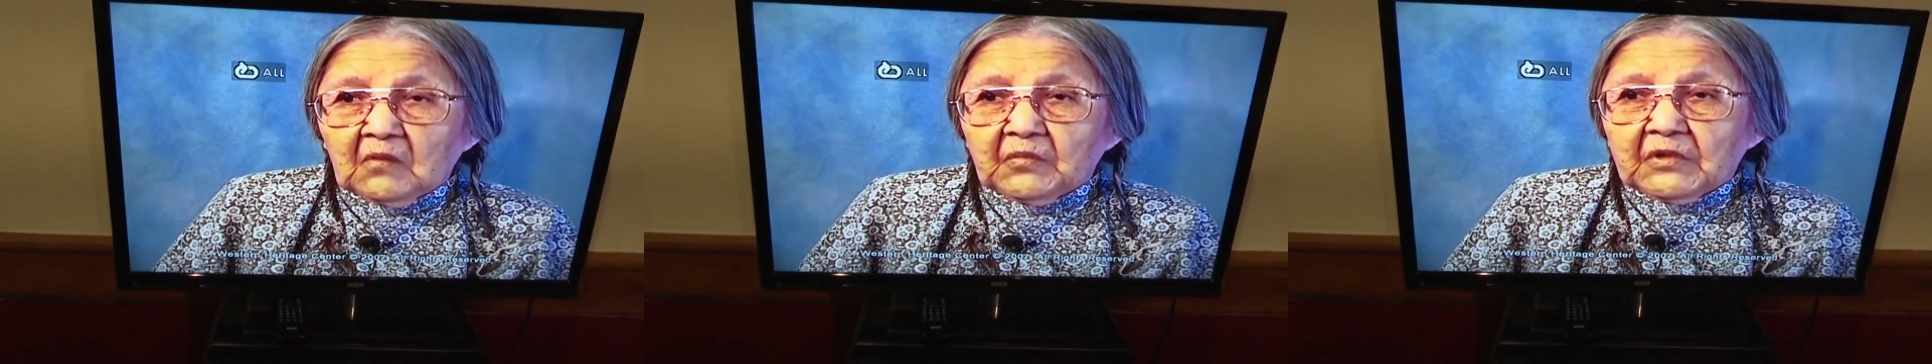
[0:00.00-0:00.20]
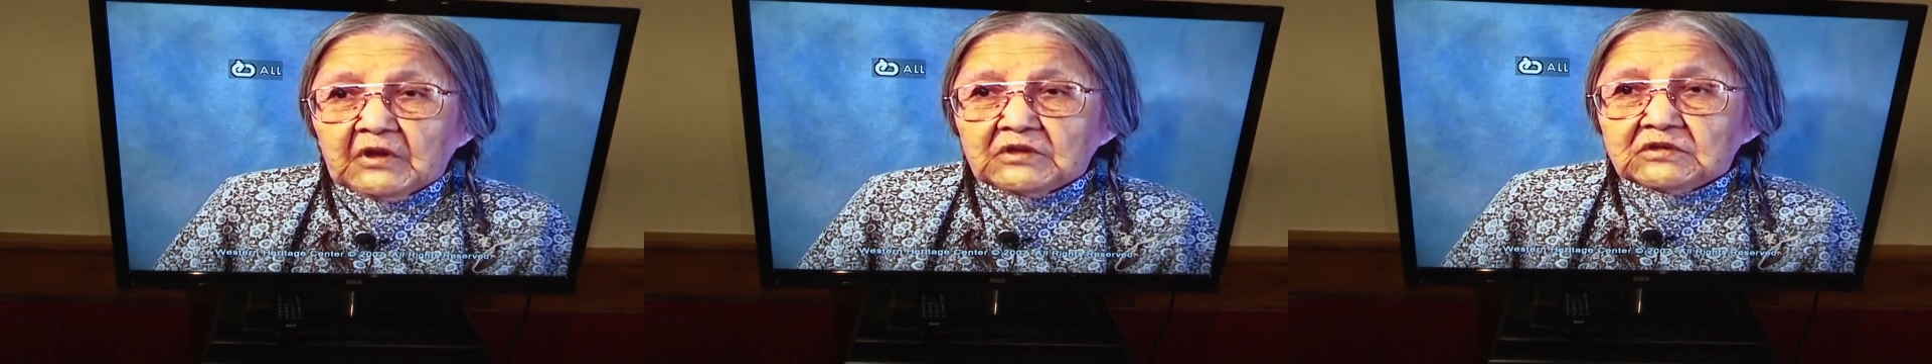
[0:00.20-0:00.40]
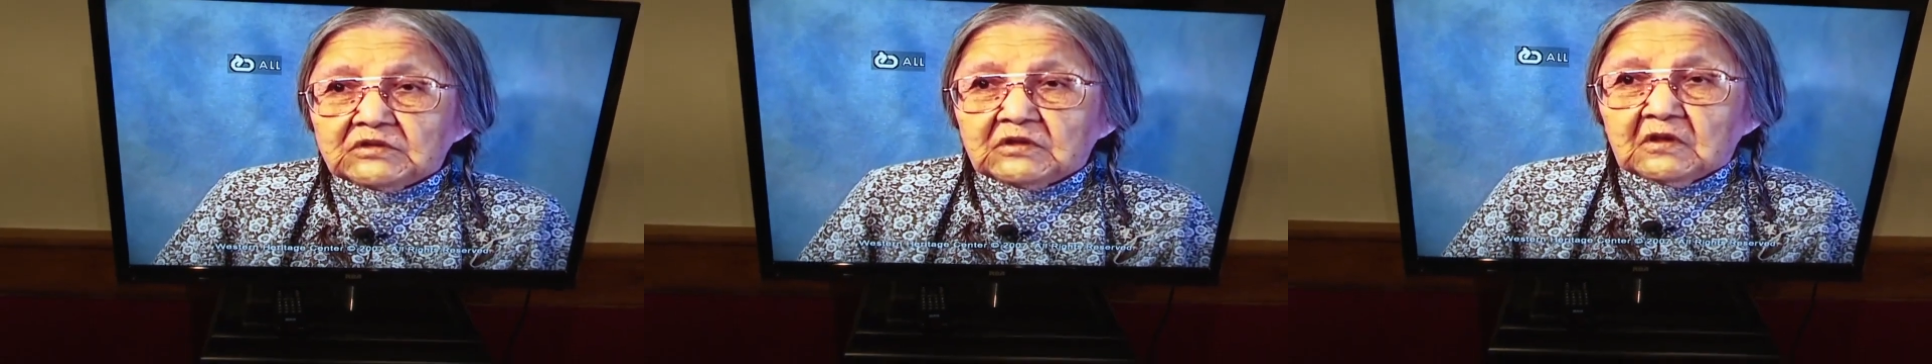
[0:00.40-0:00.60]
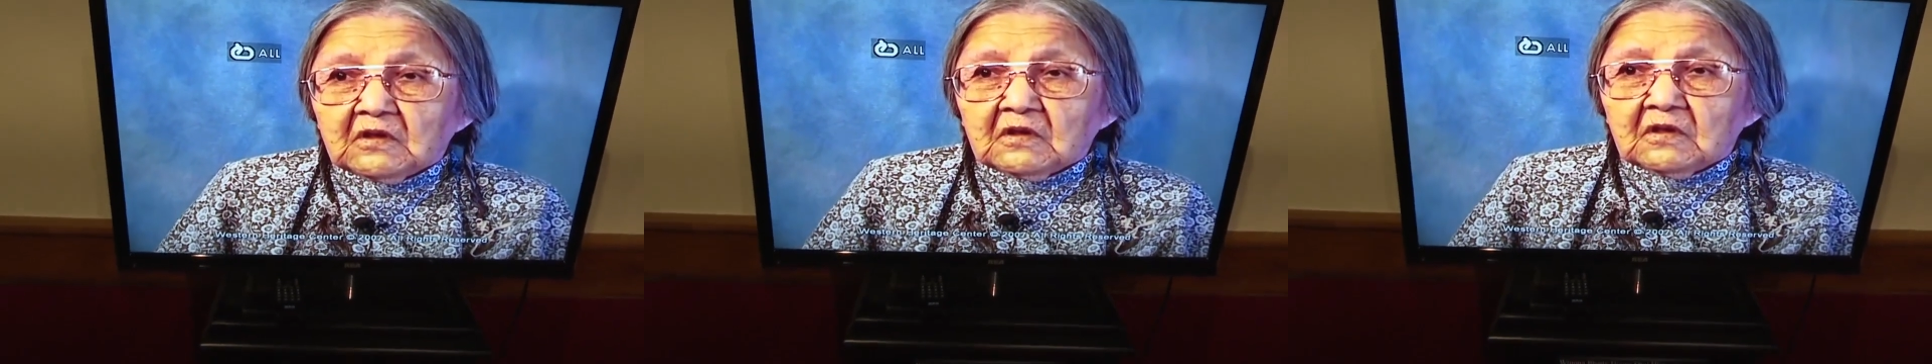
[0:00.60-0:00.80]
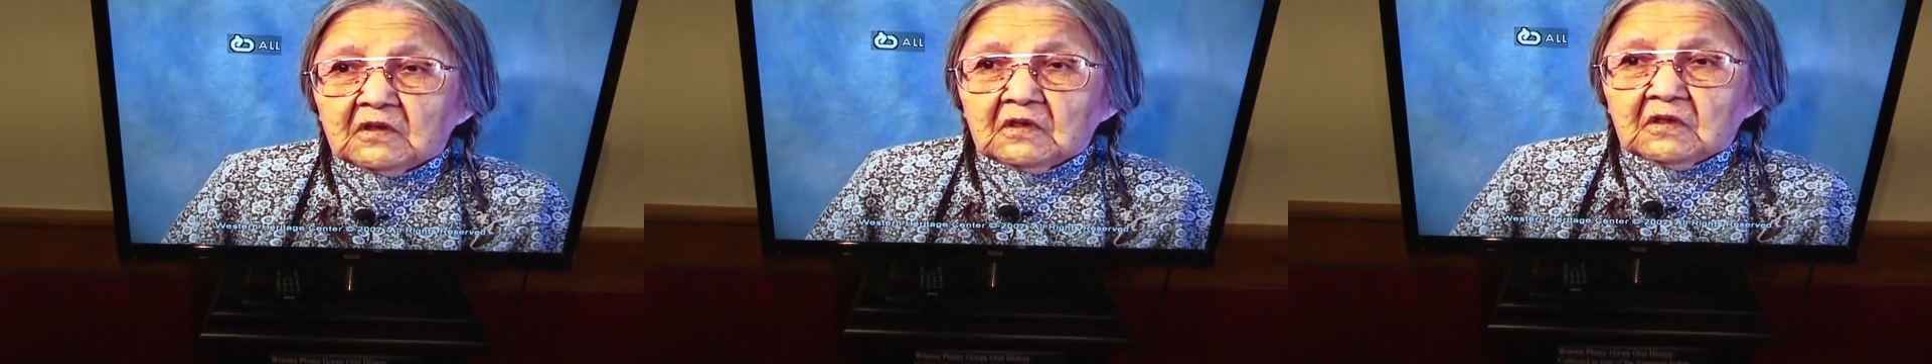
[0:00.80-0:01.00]
oral
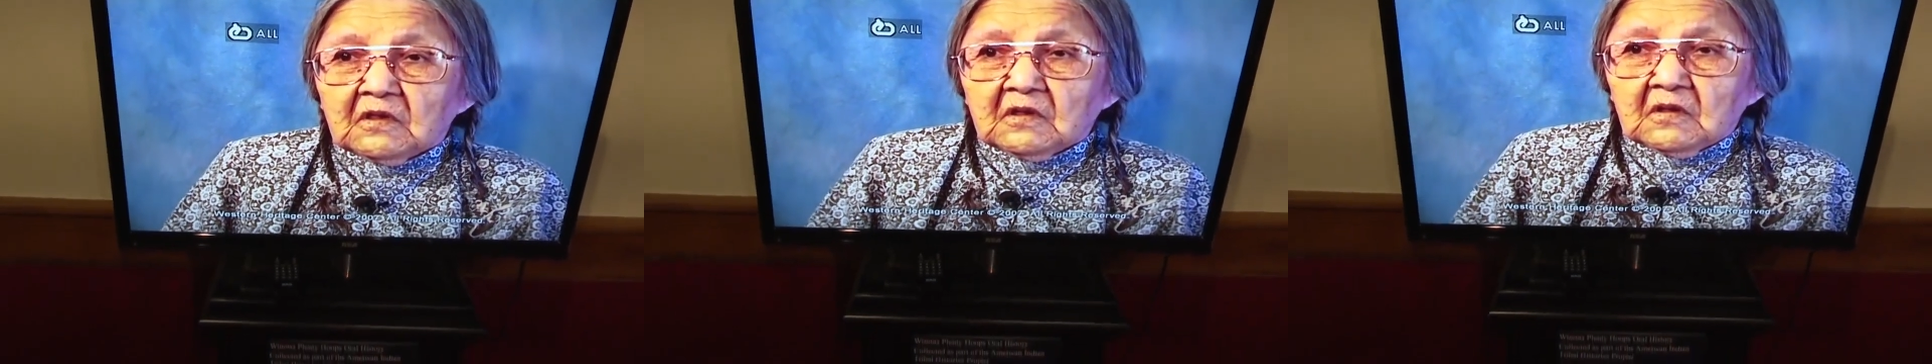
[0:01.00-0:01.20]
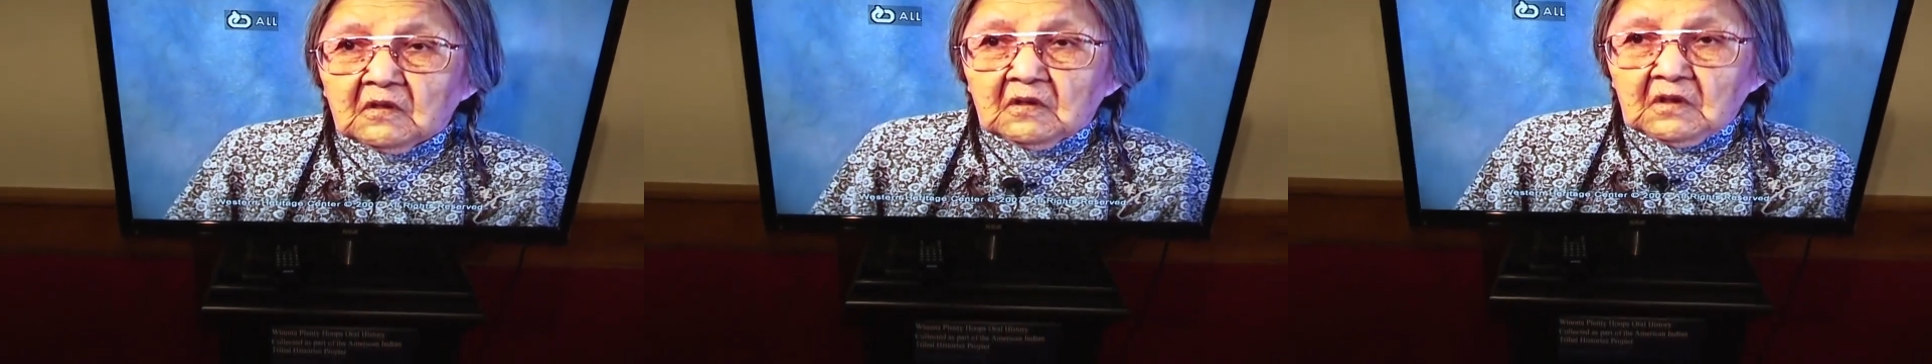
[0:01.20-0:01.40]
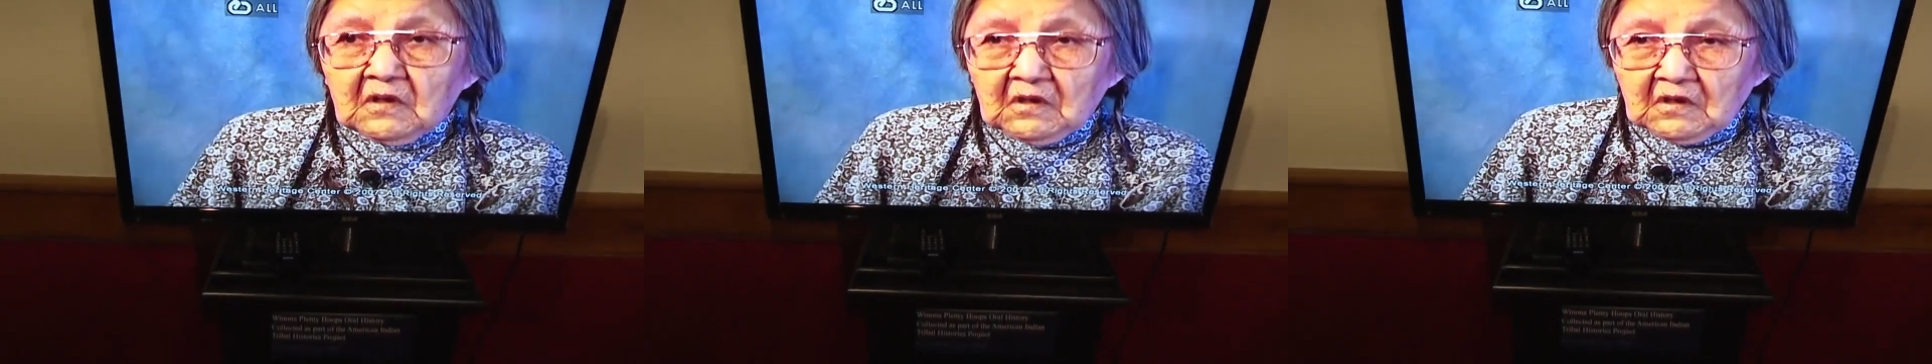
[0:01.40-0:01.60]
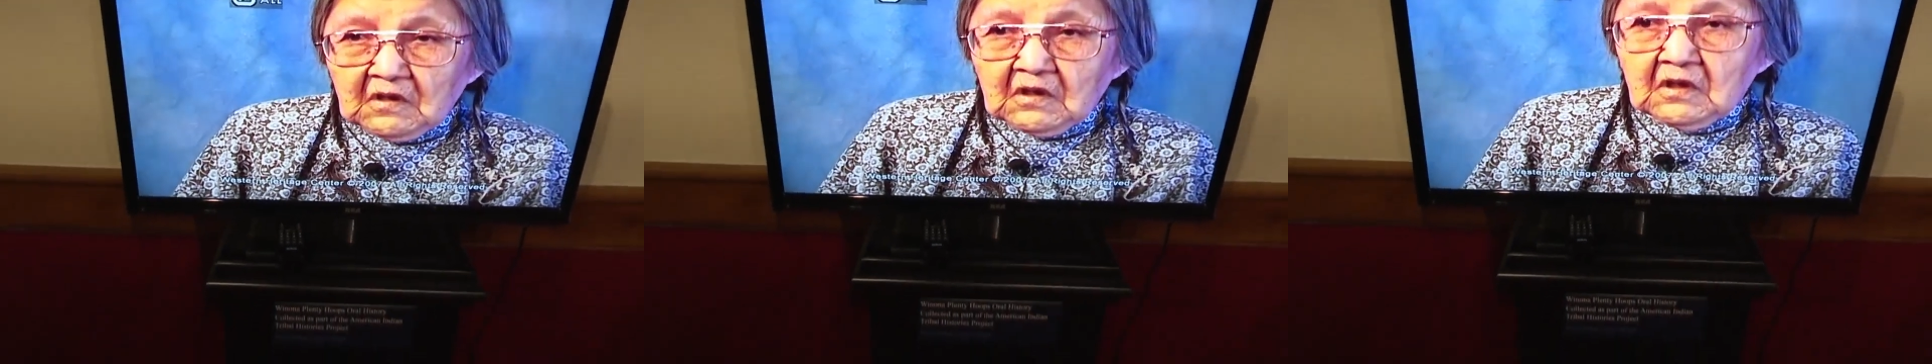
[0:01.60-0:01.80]
history. Uh,